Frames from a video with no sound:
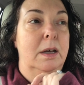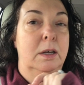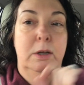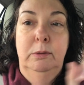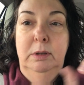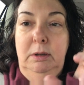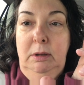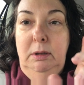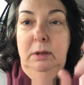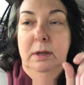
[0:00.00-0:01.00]
Cute
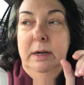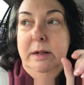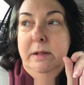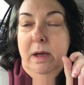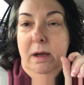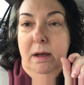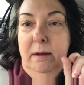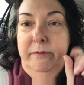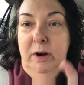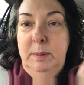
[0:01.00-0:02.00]
little
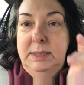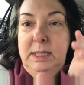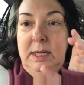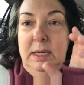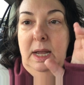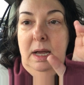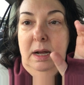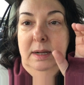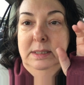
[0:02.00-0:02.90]
uh, pharmacy uh,